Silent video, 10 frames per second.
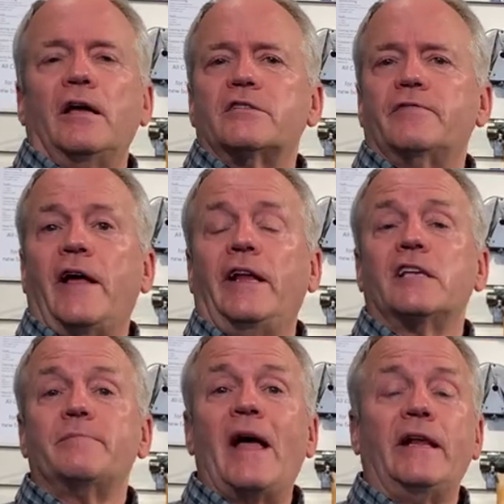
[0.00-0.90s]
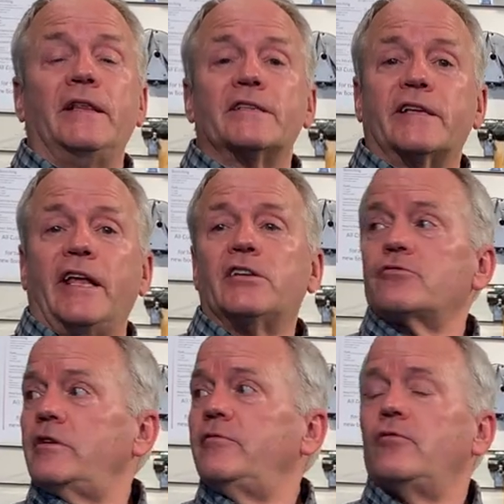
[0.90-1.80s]
Shivan has been in the ski
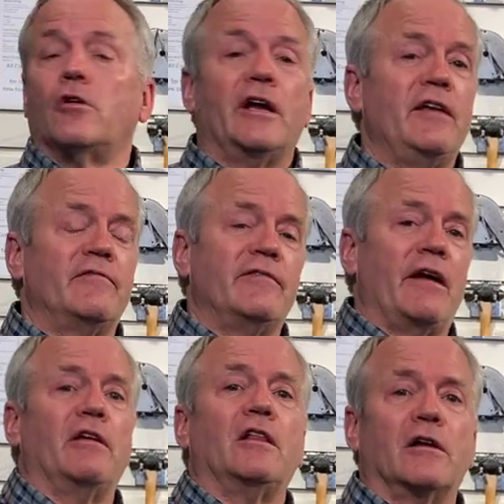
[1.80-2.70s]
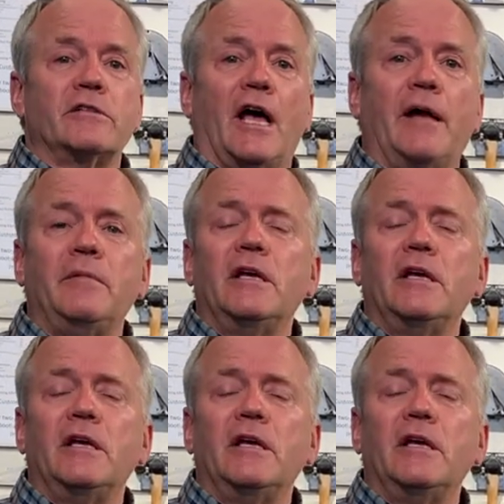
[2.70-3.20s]
industry for a very long time.